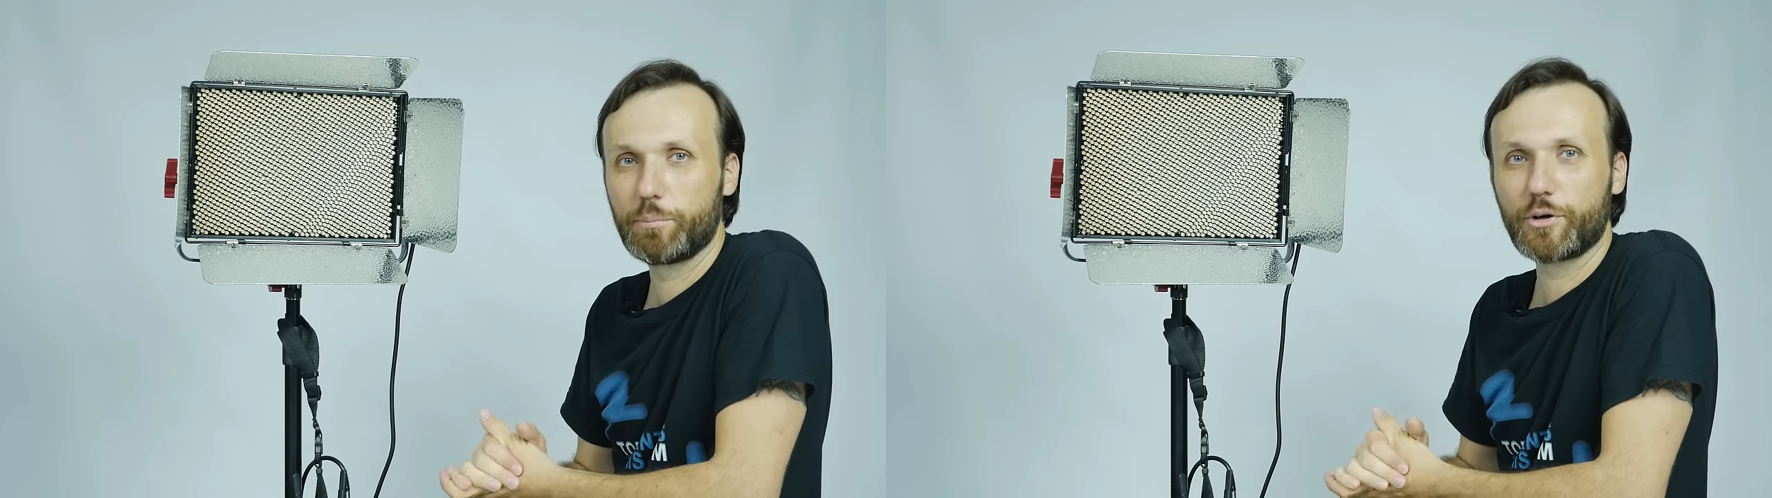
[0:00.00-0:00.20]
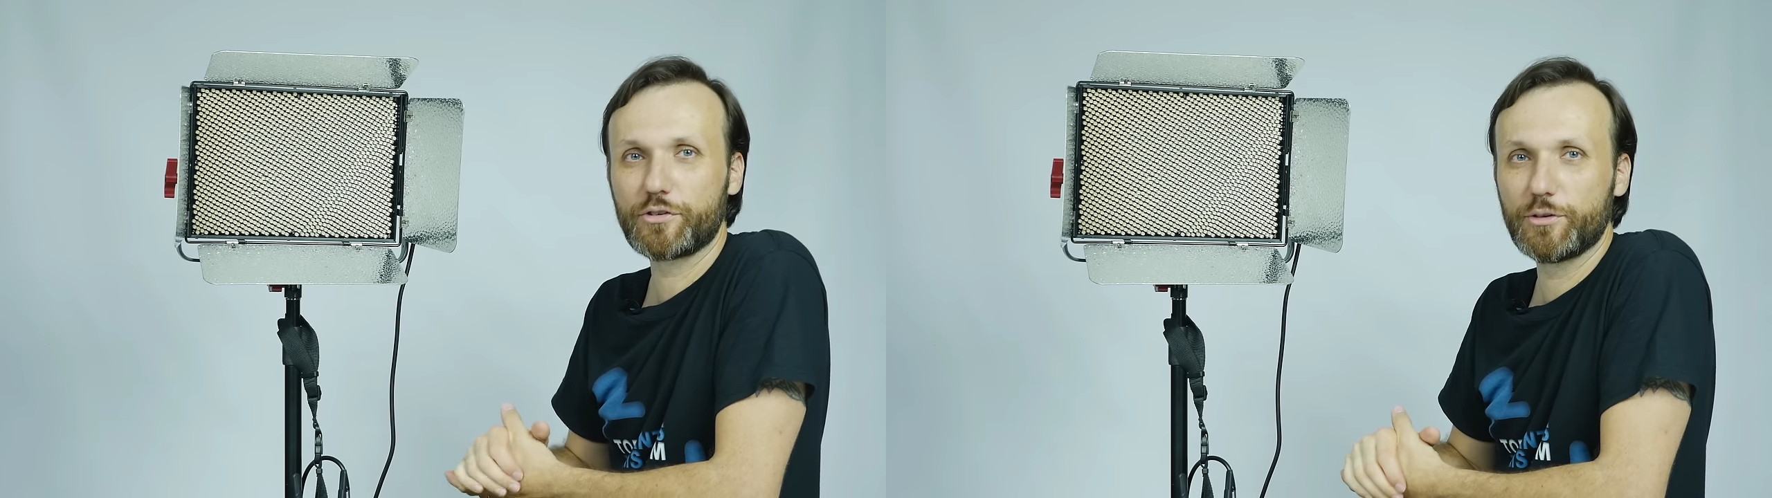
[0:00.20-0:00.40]

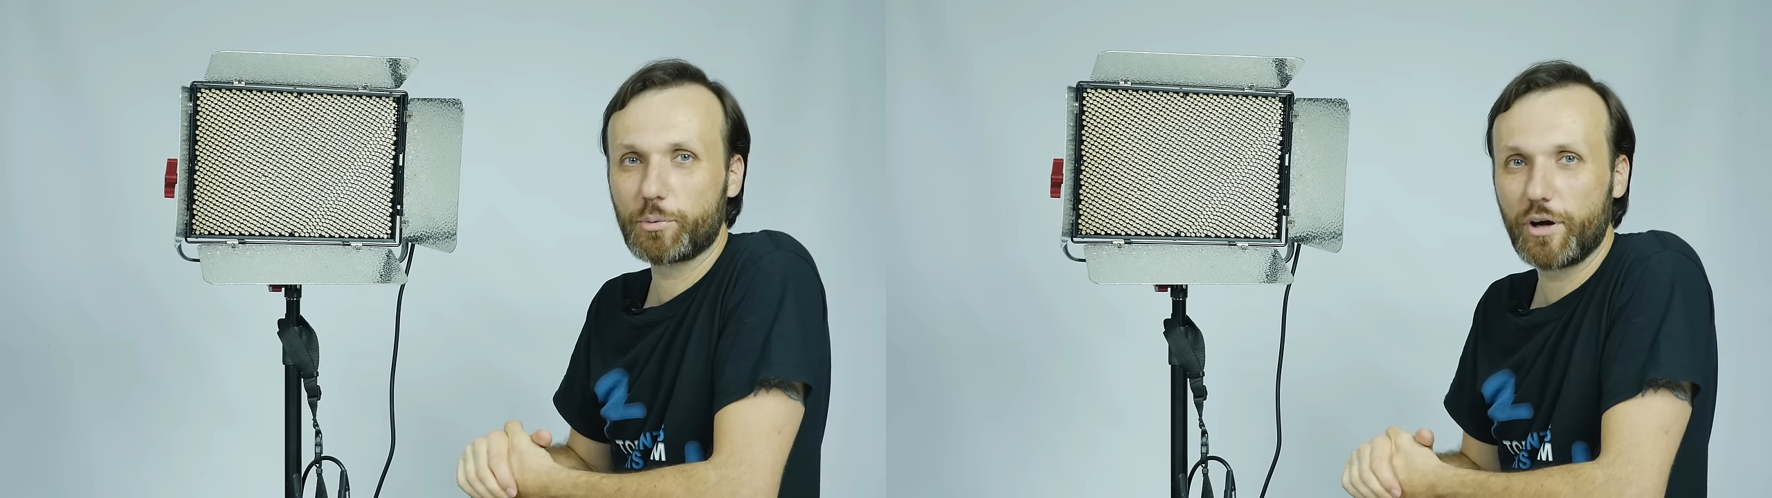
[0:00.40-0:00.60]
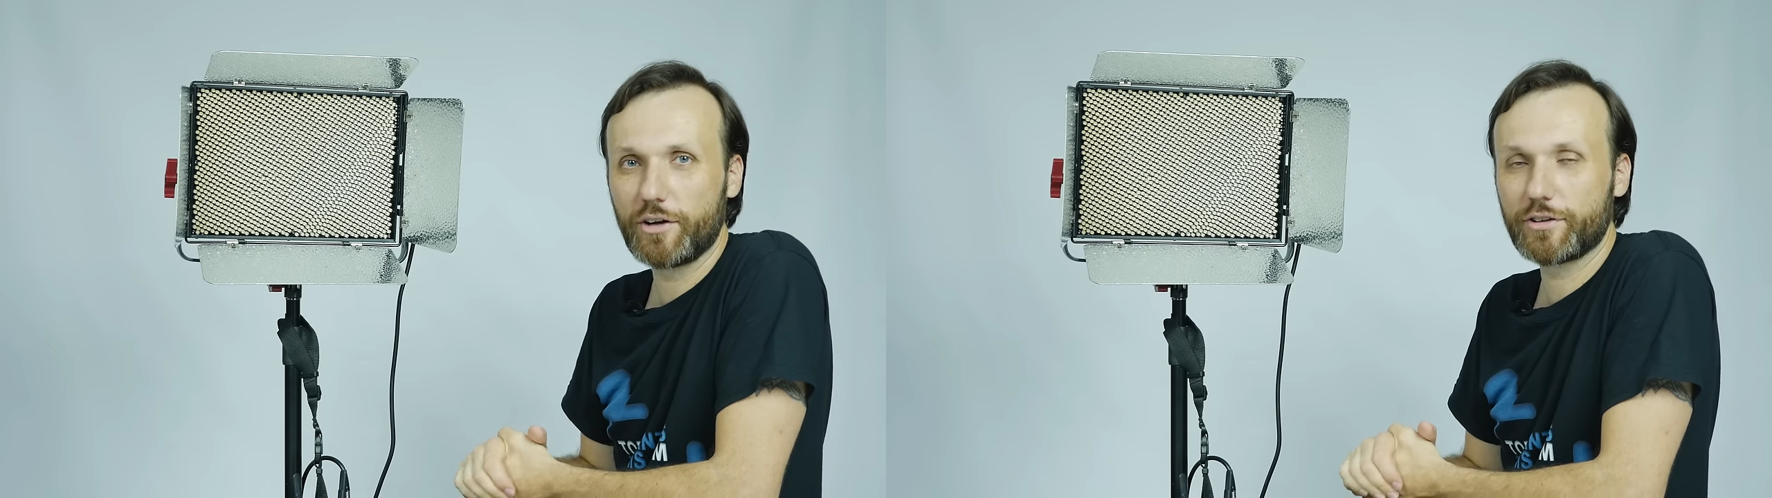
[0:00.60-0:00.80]
personal
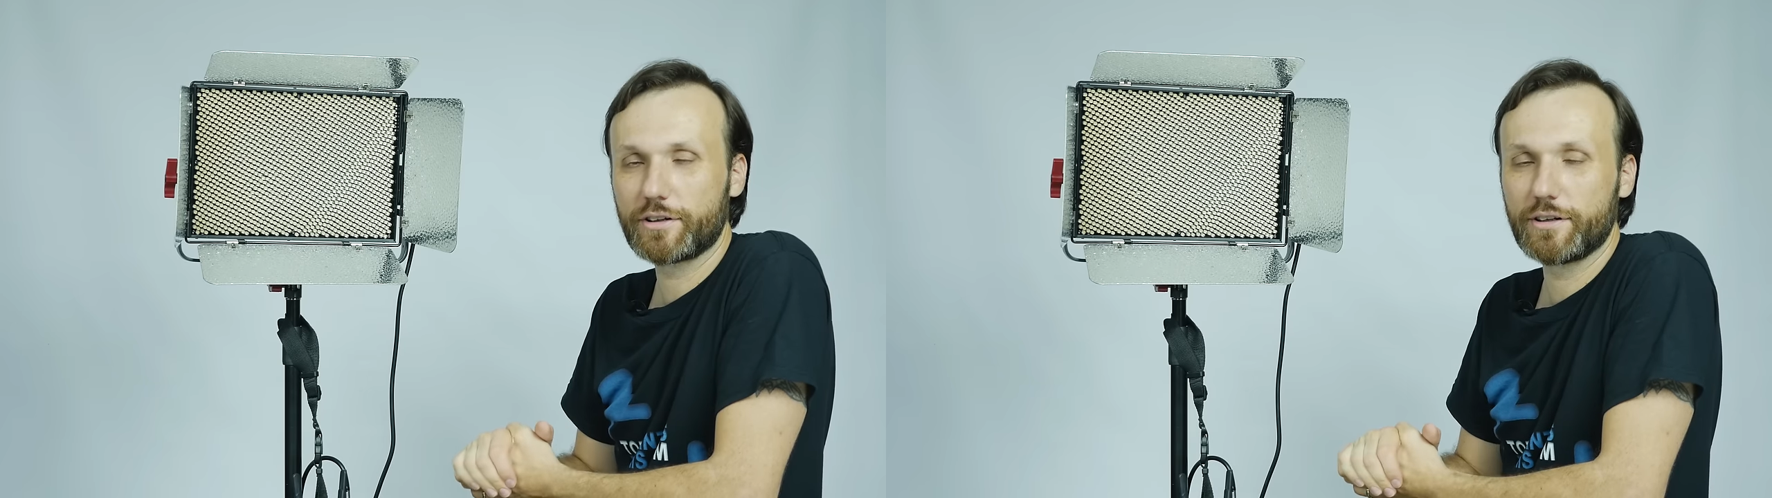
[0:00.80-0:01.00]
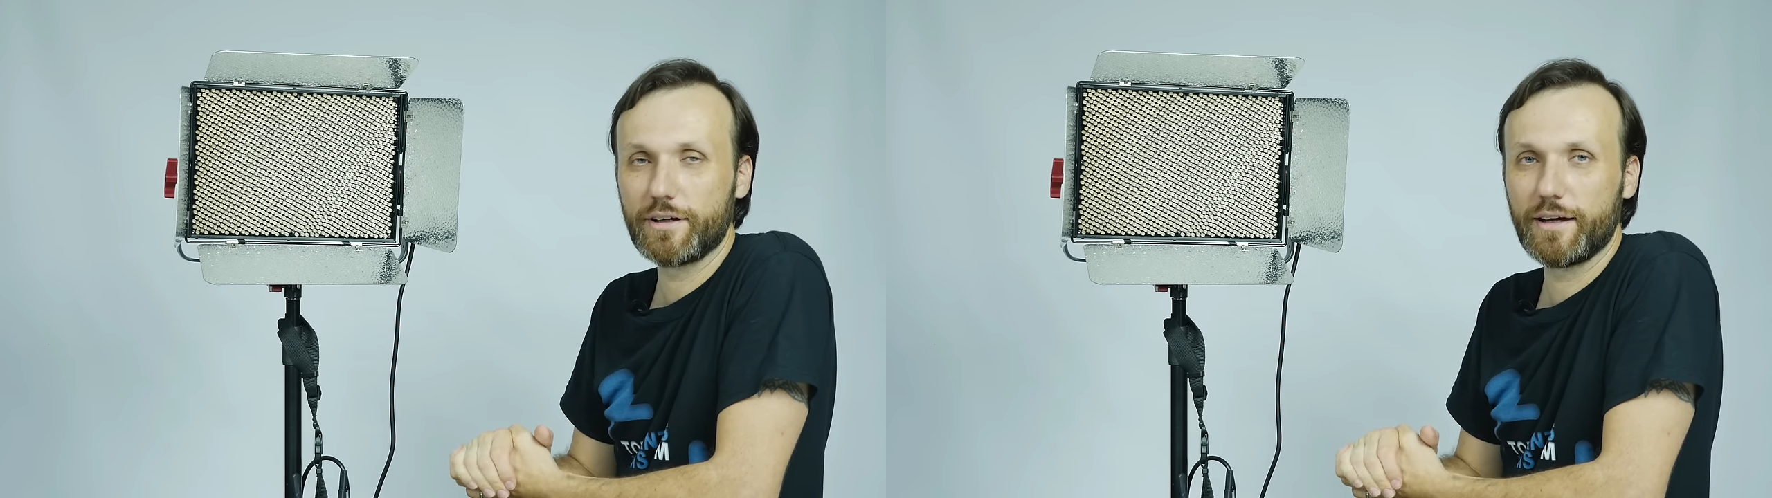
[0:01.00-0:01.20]

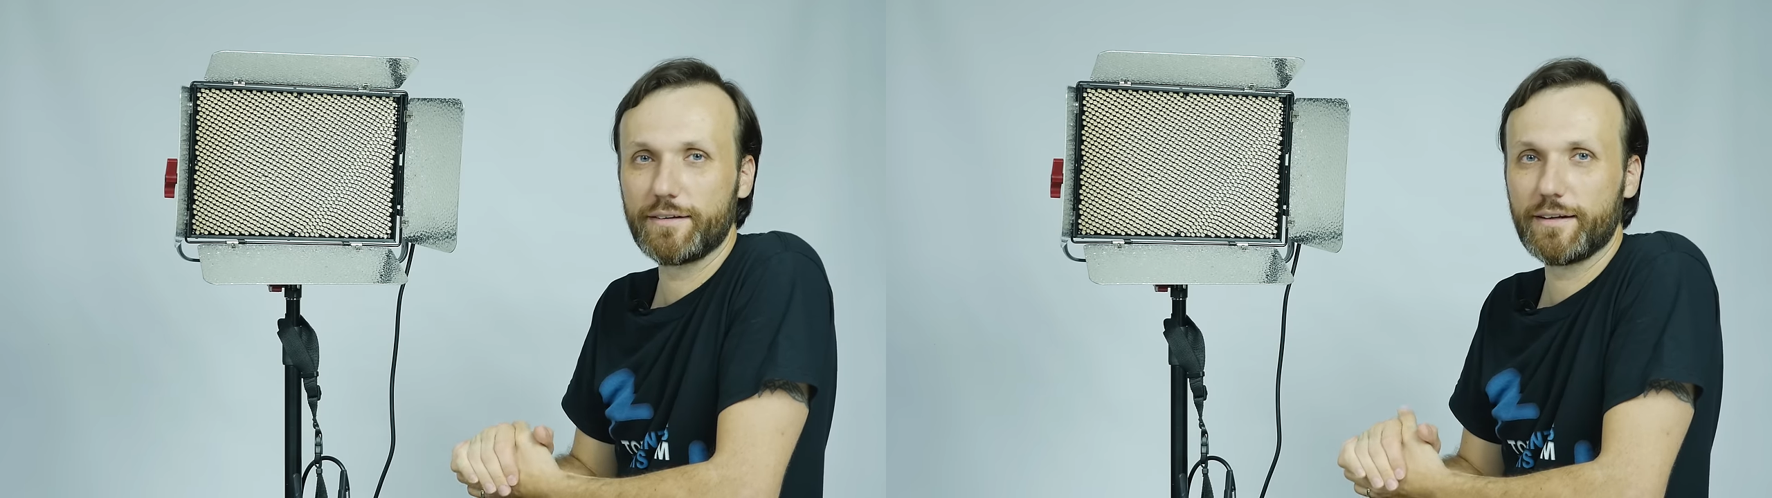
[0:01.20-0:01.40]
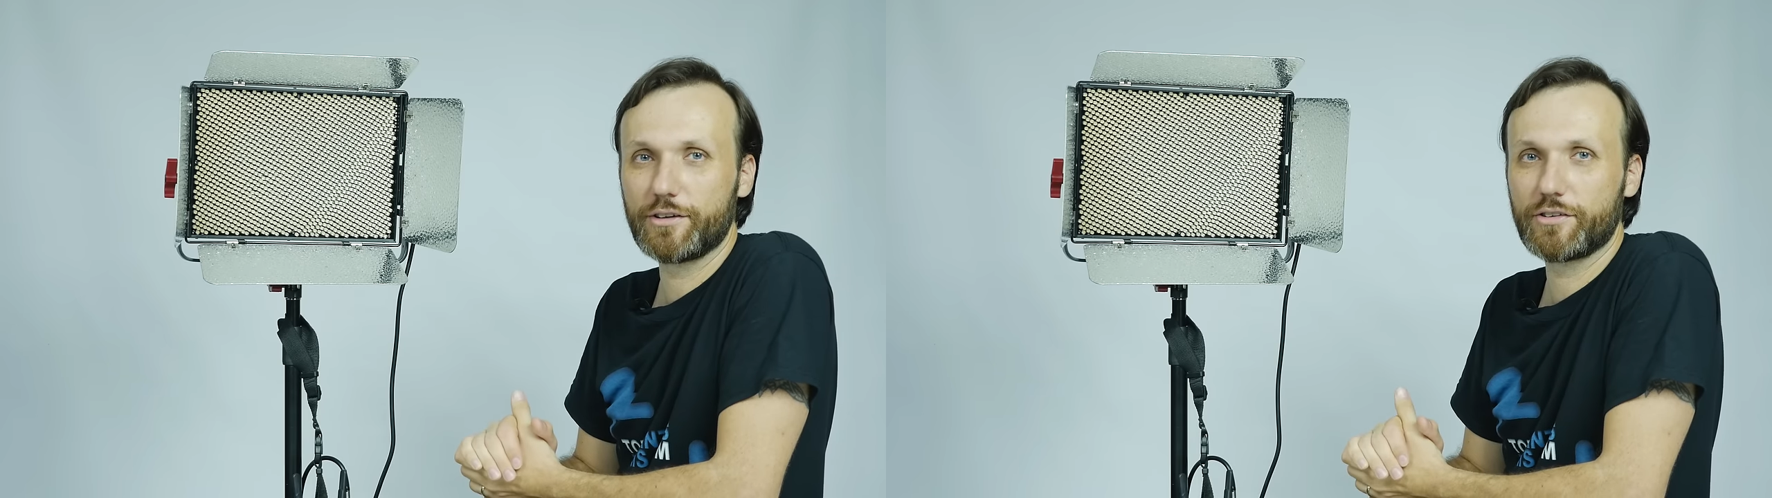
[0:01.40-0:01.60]
project,
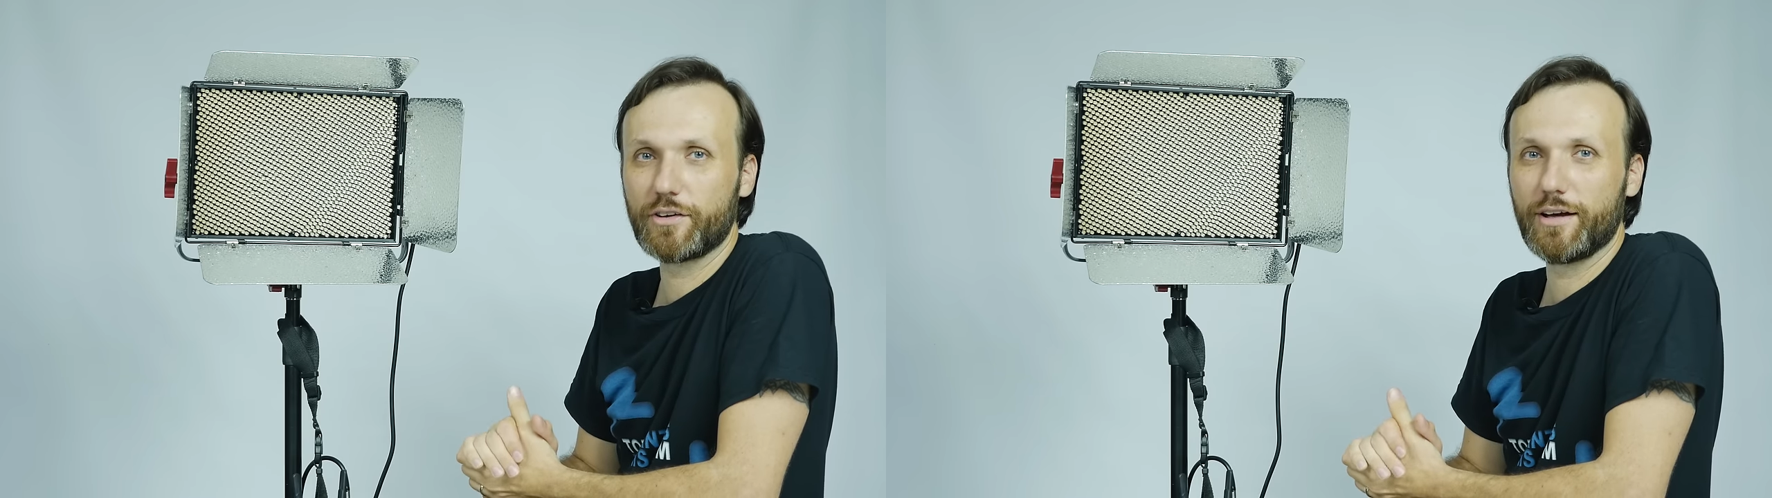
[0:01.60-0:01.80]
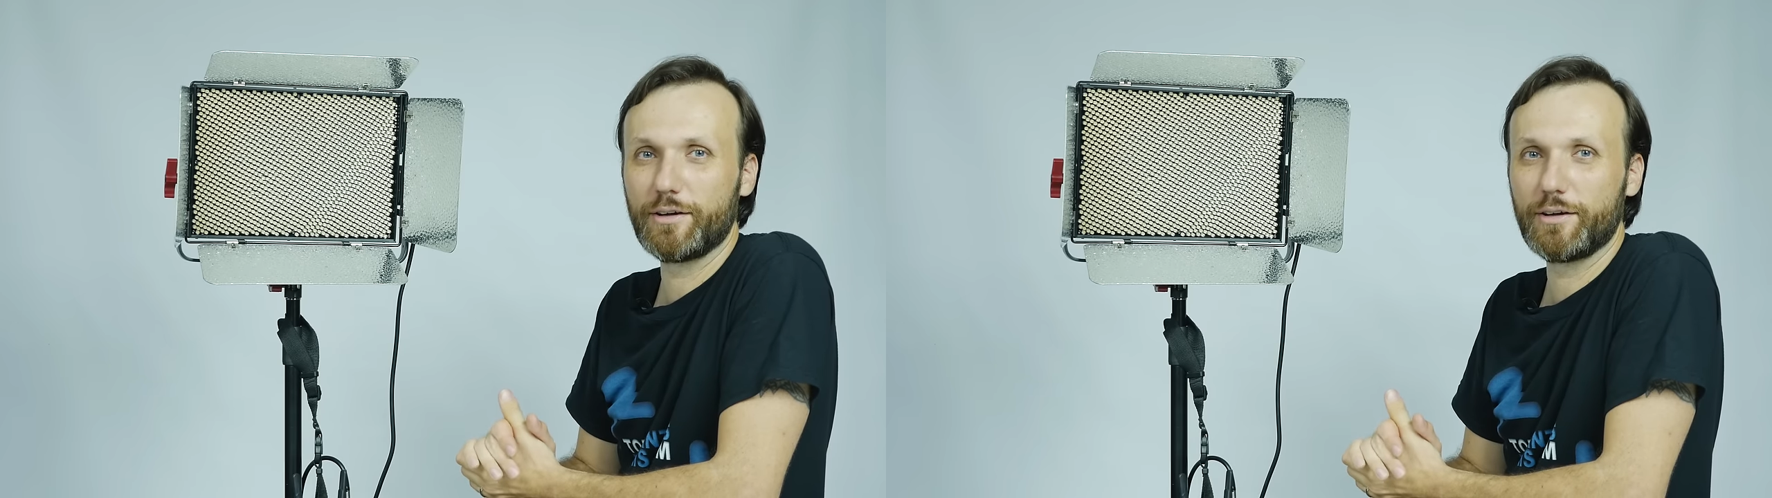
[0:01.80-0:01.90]
and that's,